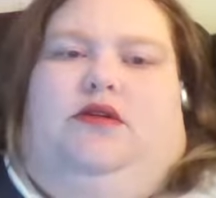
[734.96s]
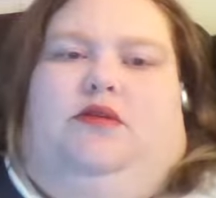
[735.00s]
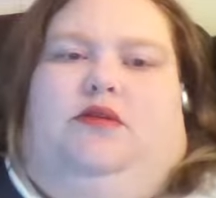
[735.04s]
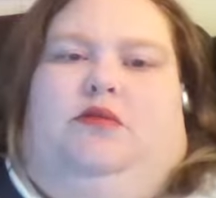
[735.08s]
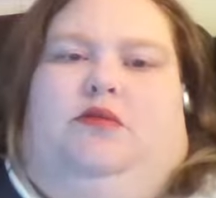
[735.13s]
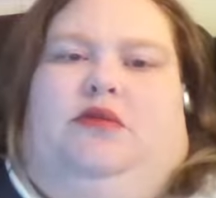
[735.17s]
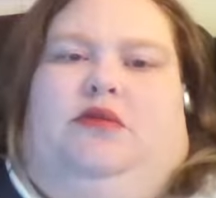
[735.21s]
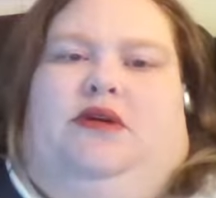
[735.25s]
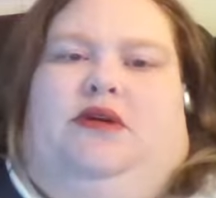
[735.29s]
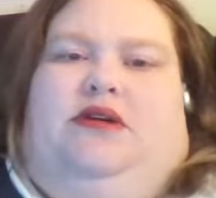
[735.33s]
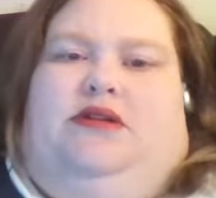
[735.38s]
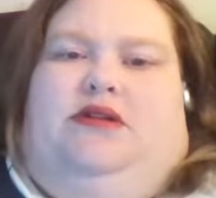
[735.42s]

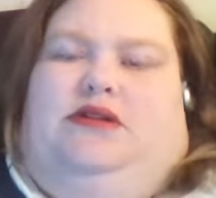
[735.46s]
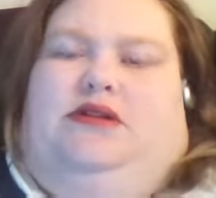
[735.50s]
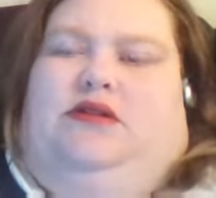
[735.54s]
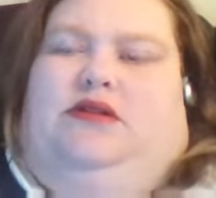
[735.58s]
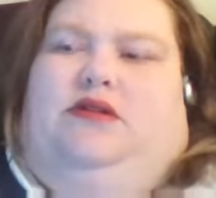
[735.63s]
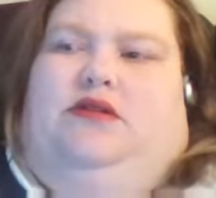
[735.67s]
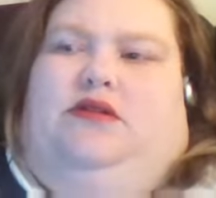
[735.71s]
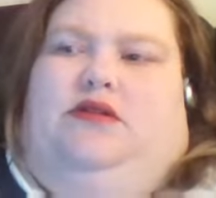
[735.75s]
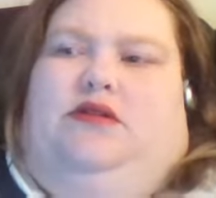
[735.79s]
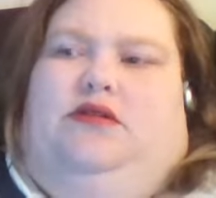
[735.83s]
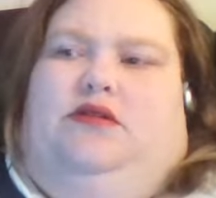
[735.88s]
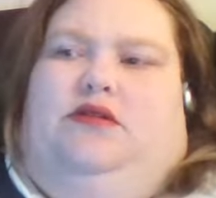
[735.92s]
But,
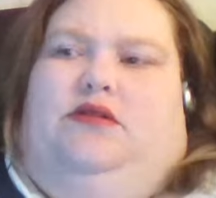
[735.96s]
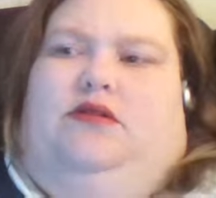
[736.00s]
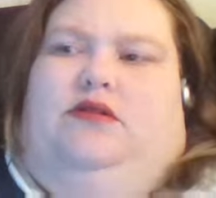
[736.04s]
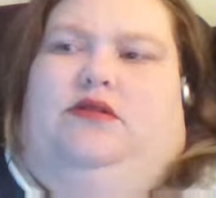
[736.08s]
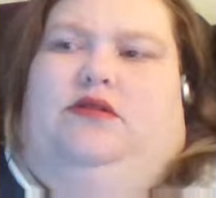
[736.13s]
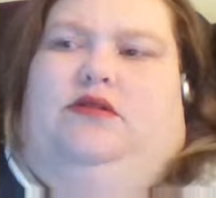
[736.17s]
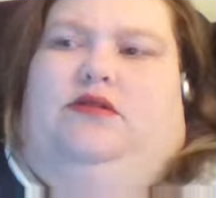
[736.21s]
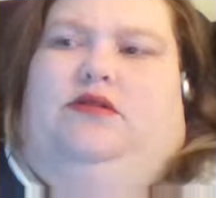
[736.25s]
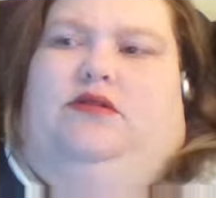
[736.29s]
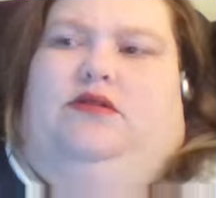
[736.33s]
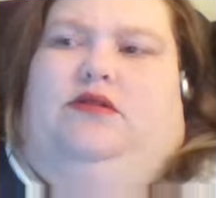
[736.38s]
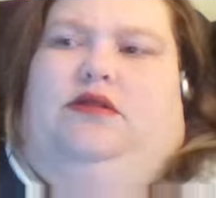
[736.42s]

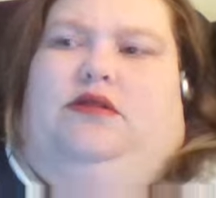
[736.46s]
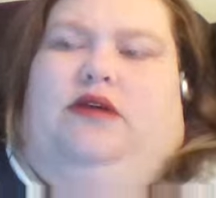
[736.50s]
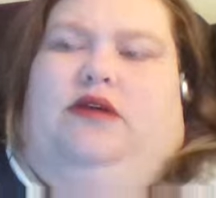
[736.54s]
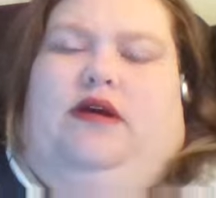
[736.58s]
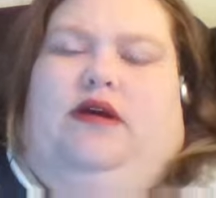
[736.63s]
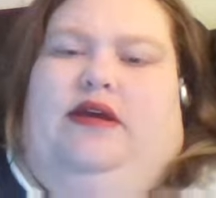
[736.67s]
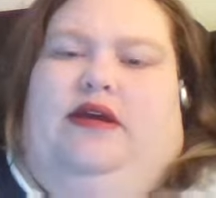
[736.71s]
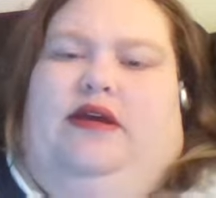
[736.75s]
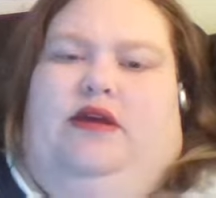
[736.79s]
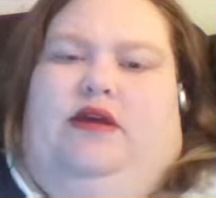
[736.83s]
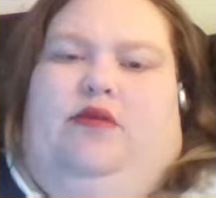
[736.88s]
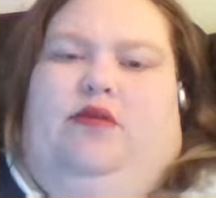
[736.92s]
yeah,
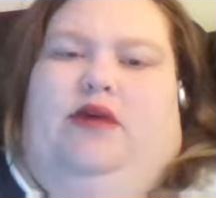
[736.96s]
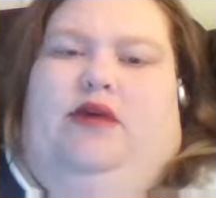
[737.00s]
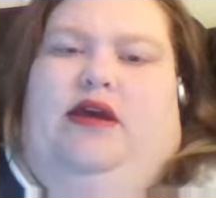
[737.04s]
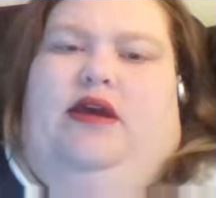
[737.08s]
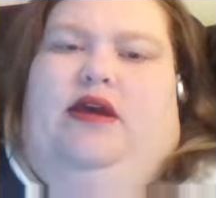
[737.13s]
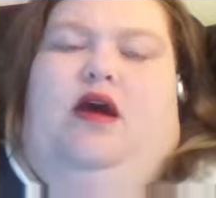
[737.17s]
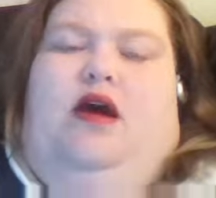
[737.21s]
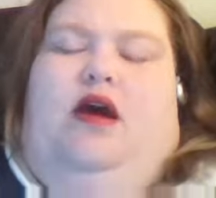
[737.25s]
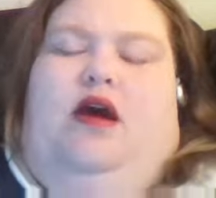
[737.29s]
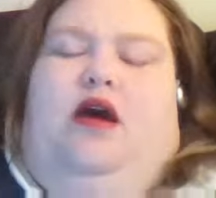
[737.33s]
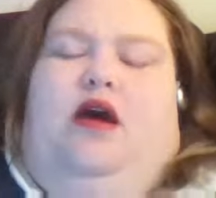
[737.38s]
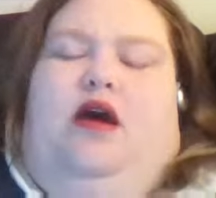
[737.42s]
anyway,
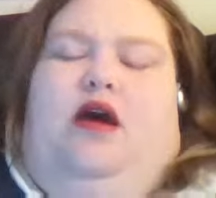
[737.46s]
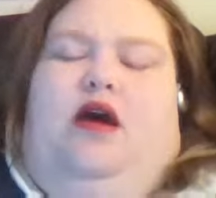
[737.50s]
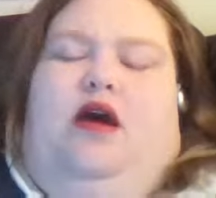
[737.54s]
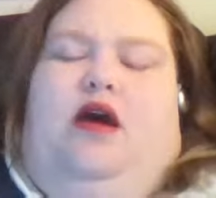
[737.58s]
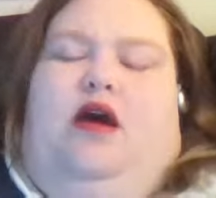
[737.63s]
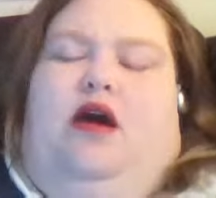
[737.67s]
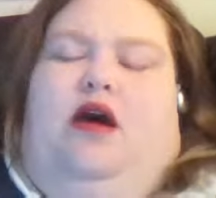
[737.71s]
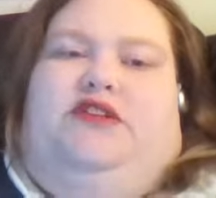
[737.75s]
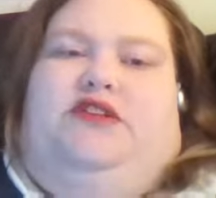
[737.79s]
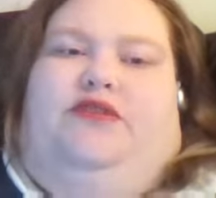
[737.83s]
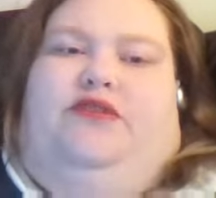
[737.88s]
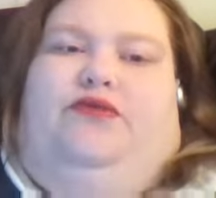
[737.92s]
I
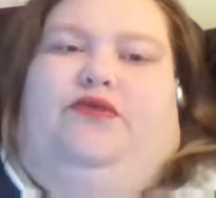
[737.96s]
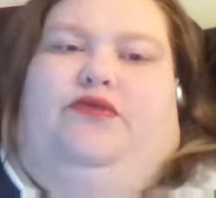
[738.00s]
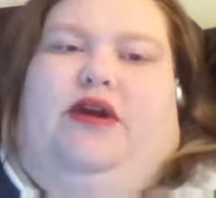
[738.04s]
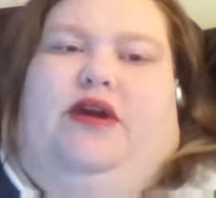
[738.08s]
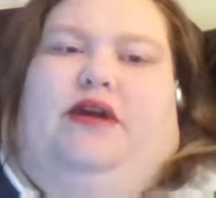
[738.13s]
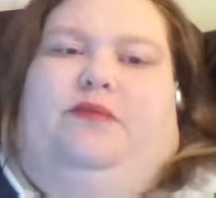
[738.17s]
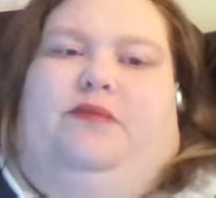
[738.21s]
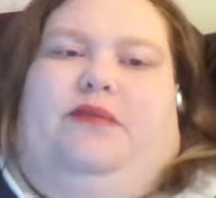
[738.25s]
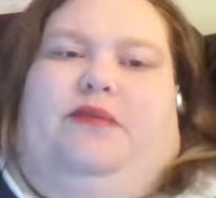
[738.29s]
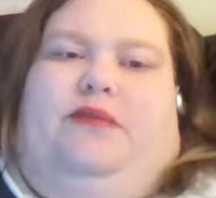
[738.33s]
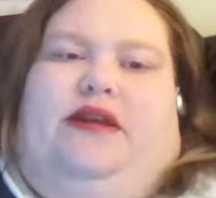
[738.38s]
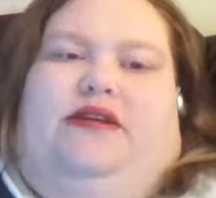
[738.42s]
was
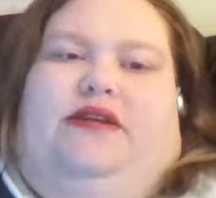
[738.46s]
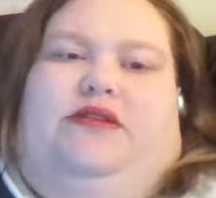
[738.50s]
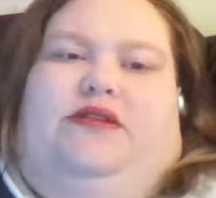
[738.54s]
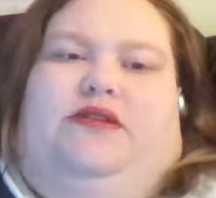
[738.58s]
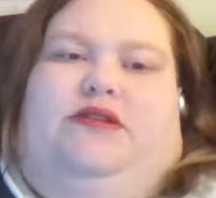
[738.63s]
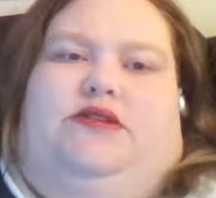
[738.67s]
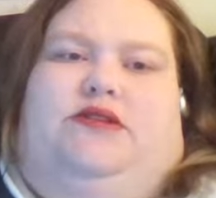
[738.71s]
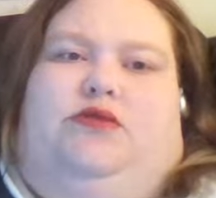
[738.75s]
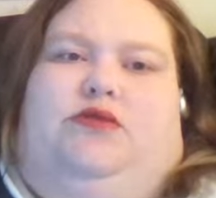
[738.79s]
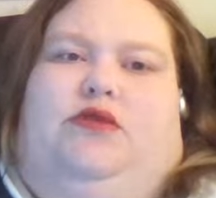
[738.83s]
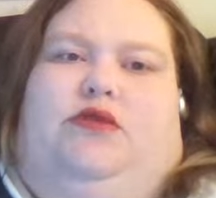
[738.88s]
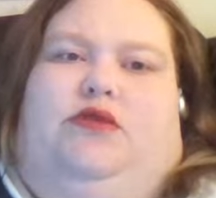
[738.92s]
afraid, back to the
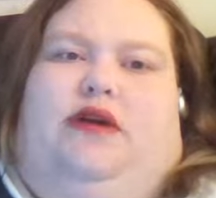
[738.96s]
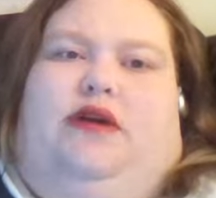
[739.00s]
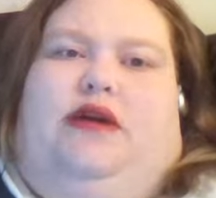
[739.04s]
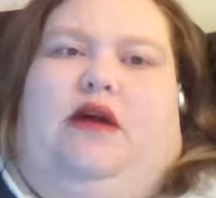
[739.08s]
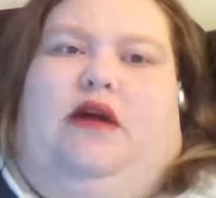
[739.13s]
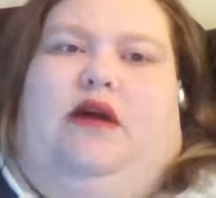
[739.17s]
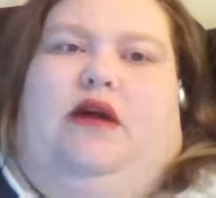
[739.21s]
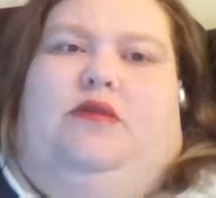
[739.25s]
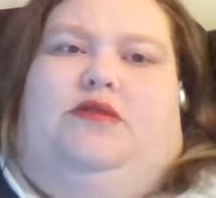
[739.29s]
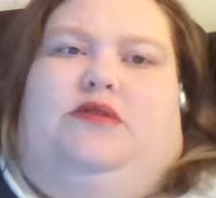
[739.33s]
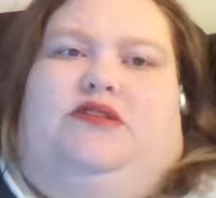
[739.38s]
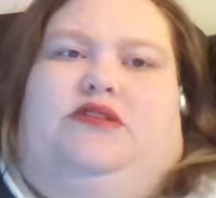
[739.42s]
story,
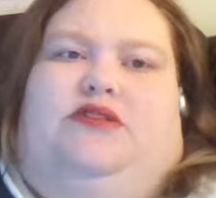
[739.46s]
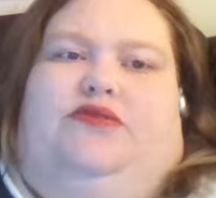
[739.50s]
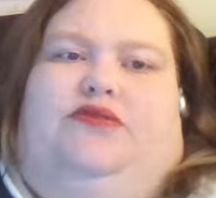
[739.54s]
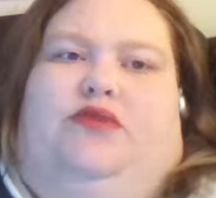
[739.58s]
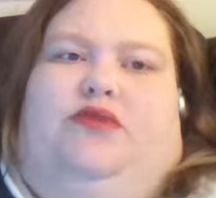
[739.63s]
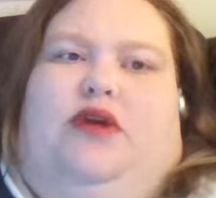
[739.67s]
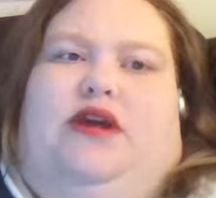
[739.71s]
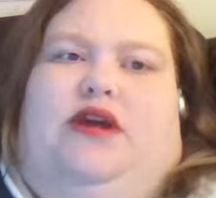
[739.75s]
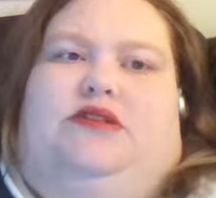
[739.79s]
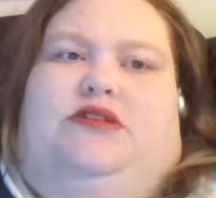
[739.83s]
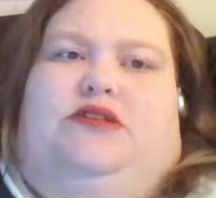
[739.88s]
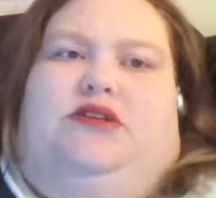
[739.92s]
I was
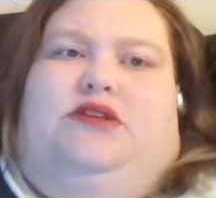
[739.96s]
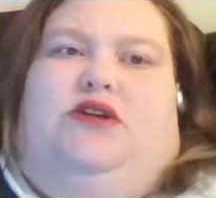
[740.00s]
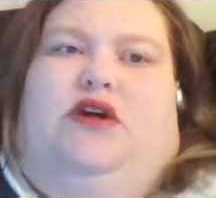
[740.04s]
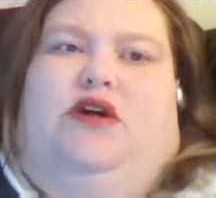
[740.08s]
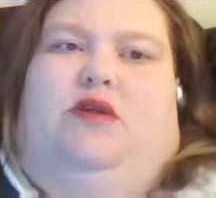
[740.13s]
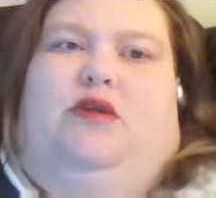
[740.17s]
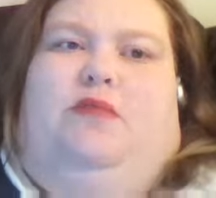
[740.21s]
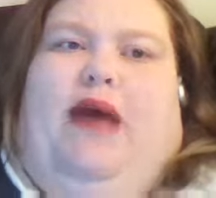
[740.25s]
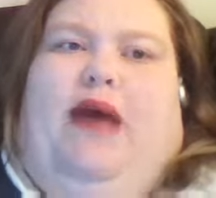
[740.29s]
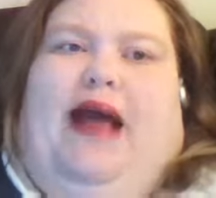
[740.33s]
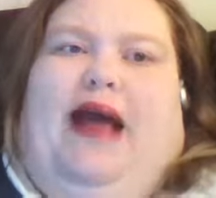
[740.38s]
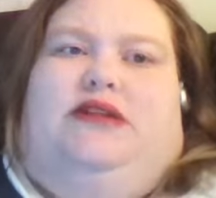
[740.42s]
afraid to go
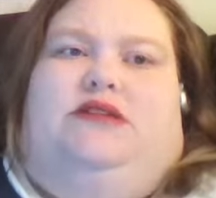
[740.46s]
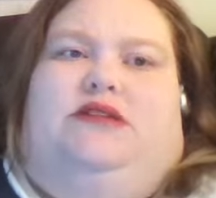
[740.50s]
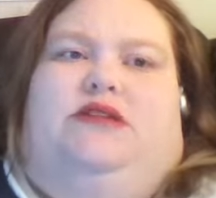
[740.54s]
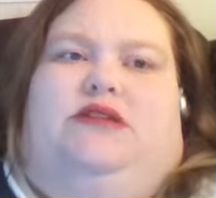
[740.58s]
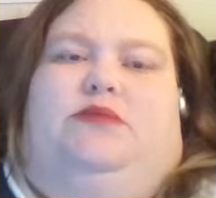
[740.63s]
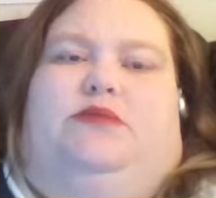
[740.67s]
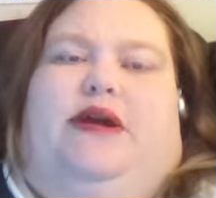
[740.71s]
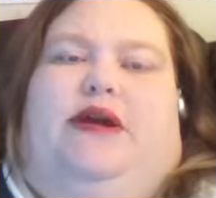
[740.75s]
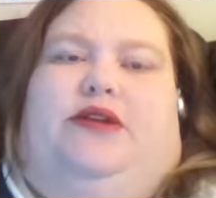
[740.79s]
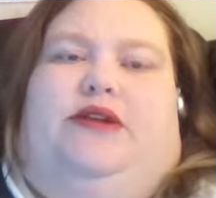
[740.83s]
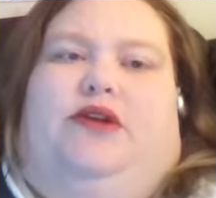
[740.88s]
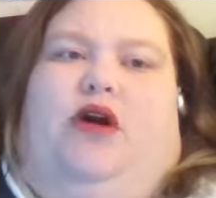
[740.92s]
back to
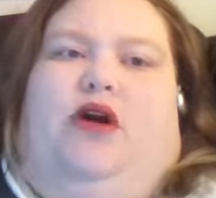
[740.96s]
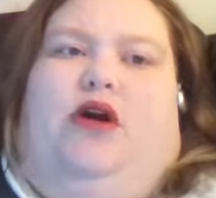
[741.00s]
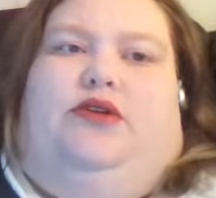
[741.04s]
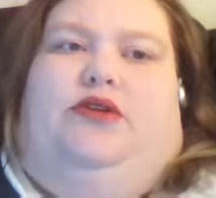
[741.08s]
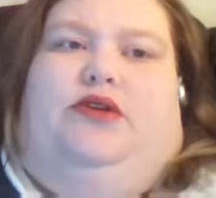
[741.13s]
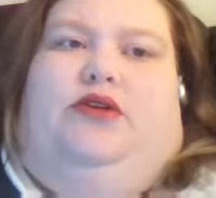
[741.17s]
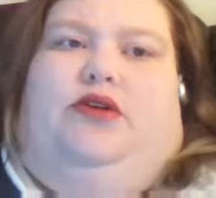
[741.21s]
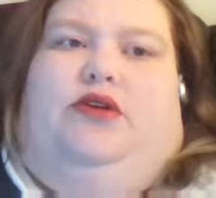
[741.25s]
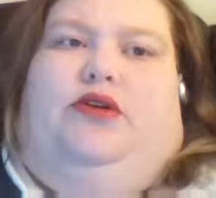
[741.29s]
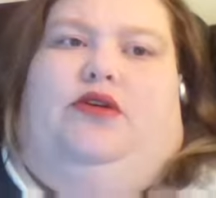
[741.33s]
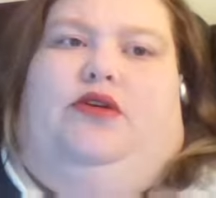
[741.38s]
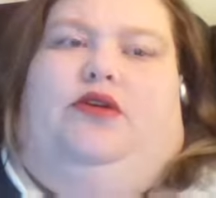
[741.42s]
my
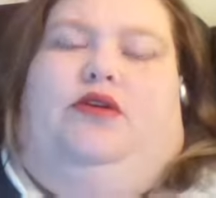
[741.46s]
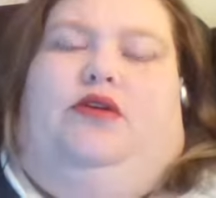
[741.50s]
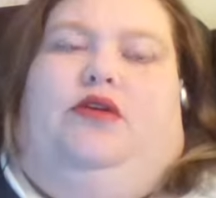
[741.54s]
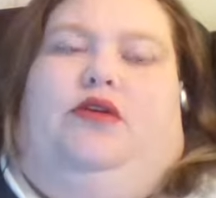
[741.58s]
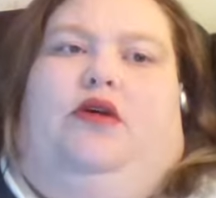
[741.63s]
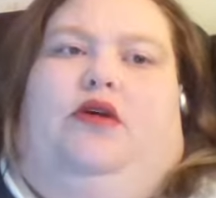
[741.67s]
doctor